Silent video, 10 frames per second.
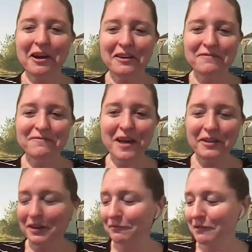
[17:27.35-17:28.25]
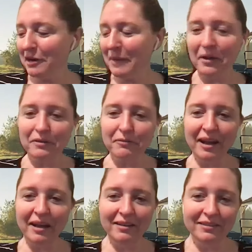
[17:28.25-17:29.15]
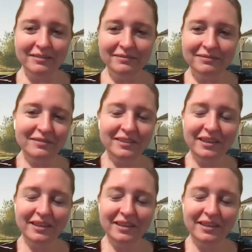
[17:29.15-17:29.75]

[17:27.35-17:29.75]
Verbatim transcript: char and feather and run him out on the rail yeah. and